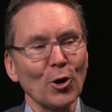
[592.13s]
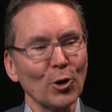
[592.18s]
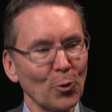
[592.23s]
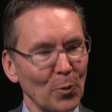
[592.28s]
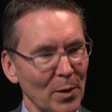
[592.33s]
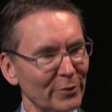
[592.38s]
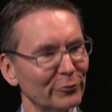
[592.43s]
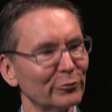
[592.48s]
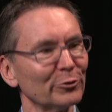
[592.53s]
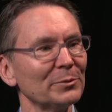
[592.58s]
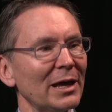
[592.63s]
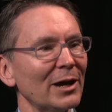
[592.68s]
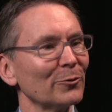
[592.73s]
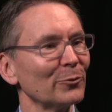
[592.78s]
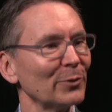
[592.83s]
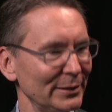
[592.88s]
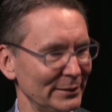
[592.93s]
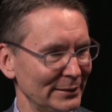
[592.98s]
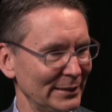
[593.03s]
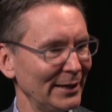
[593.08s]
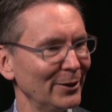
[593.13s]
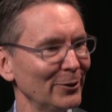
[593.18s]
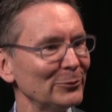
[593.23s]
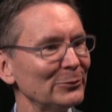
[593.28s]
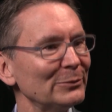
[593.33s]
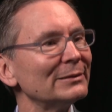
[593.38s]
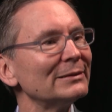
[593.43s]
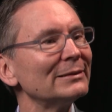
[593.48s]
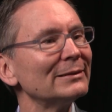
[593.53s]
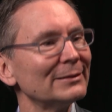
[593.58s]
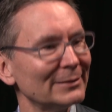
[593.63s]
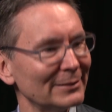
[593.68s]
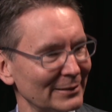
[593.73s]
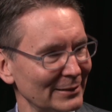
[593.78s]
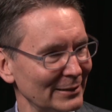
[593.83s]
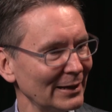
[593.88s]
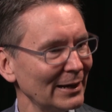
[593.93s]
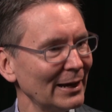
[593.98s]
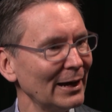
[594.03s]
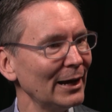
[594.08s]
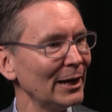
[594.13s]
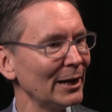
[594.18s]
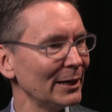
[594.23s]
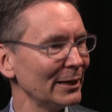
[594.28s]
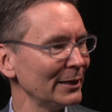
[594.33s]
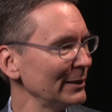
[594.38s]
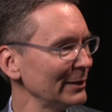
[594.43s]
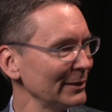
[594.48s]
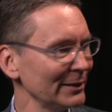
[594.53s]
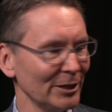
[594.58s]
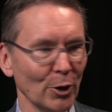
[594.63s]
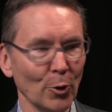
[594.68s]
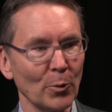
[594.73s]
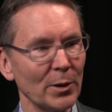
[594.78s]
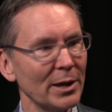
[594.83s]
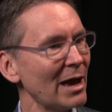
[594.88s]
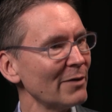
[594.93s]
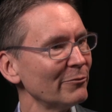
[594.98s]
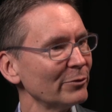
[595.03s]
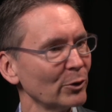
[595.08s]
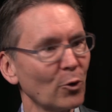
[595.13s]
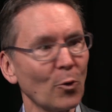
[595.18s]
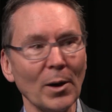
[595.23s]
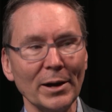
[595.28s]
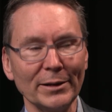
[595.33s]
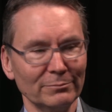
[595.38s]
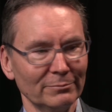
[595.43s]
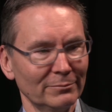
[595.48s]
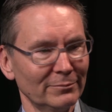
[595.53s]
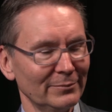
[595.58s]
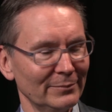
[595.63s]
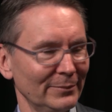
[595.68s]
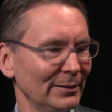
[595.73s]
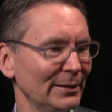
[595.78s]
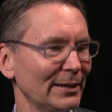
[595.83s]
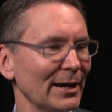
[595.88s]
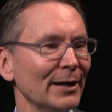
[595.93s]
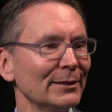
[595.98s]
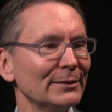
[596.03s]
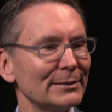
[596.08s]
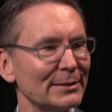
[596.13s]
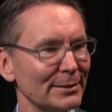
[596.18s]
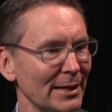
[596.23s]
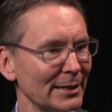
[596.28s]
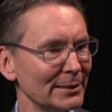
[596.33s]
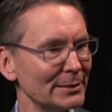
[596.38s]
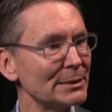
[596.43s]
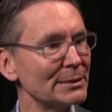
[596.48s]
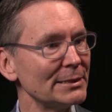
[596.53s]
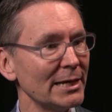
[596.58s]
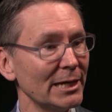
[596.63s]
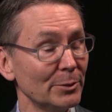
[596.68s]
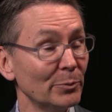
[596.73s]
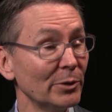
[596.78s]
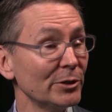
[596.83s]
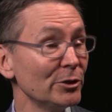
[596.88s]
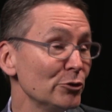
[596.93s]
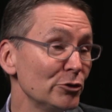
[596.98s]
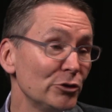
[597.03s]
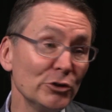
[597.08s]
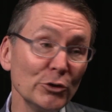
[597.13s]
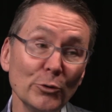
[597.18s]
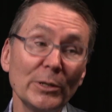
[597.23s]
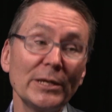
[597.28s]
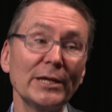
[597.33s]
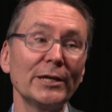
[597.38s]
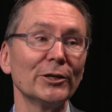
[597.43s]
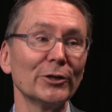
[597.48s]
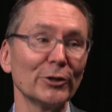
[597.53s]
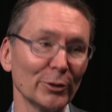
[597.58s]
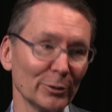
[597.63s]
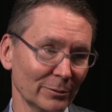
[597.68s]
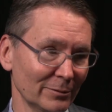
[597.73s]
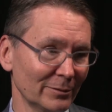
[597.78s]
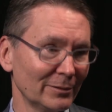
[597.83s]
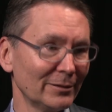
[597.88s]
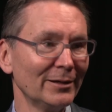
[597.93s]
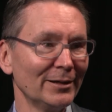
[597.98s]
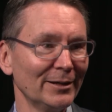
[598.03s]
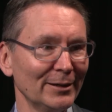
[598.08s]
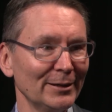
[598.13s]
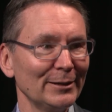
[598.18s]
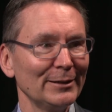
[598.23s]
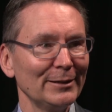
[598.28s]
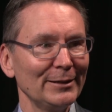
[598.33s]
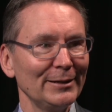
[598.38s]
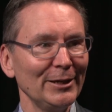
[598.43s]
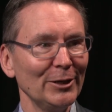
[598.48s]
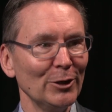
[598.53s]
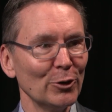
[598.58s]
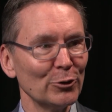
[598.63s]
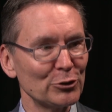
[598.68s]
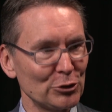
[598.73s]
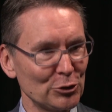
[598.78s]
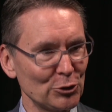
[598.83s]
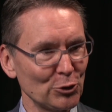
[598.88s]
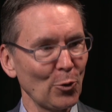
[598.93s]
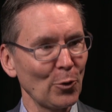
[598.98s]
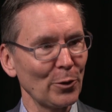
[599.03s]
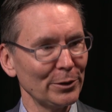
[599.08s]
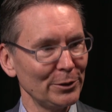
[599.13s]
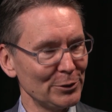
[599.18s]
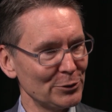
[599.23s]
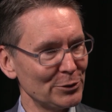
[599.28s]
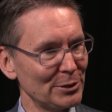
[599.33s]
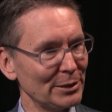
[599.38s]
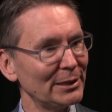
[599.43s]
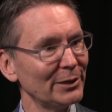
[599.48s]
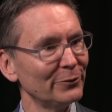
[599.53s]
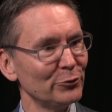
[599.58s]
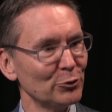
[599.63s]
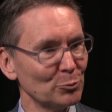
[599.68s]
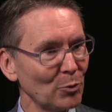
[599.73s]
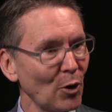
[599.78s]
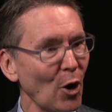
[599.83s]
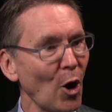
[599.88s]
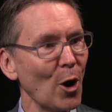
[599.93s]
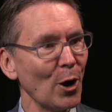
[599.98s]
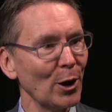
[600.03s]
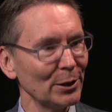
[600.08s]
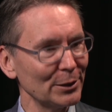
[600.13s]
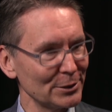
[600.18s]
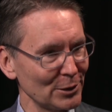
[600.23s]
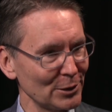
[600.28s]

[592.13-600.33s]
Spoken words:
away from that right now. We haven't quite gotten to that state. But you do hear stories that give you pause